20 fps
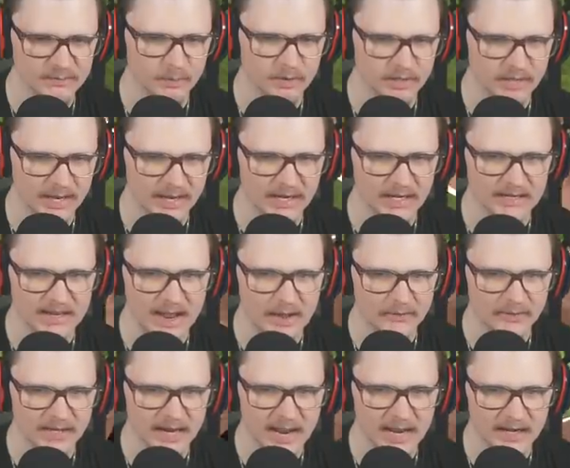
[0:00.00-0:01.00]
We're laying it
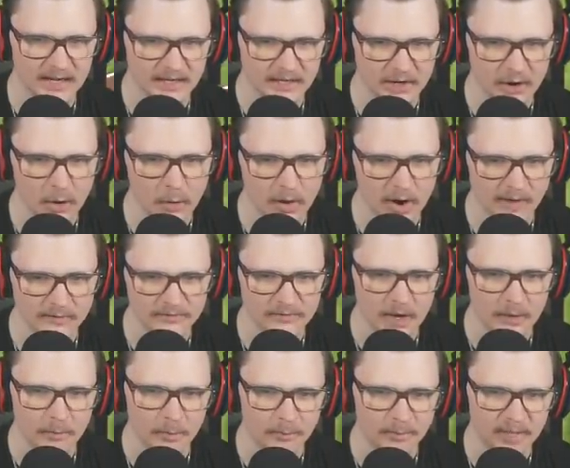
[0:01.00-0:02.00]
down again. And you know what?
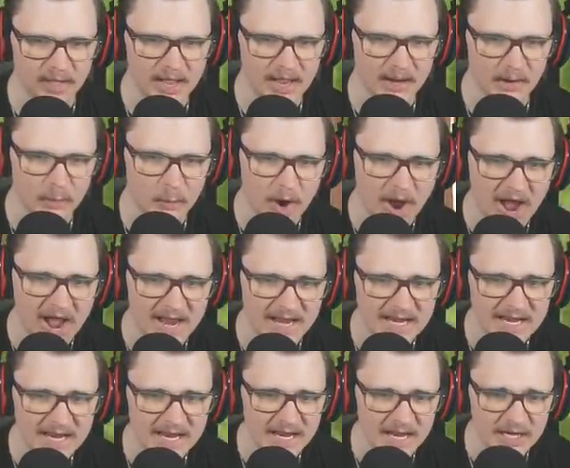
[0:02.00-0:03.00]
Double play. Why?
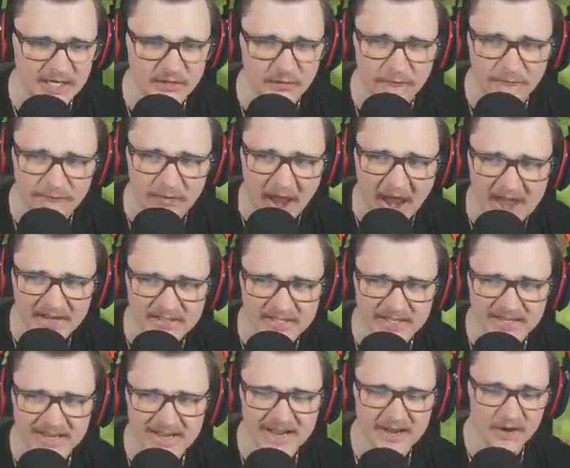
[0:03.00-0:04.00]
He's fat.
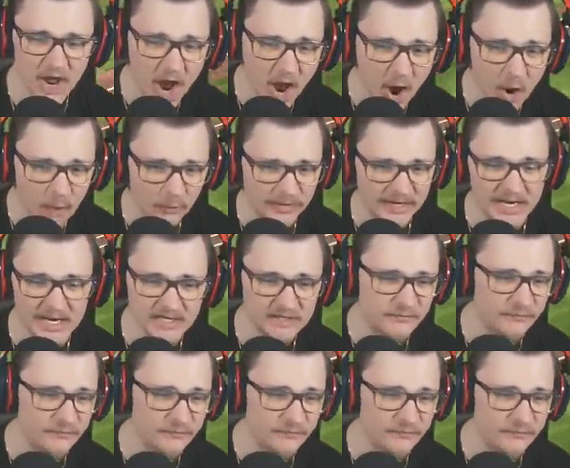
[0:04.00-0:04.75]
No, he's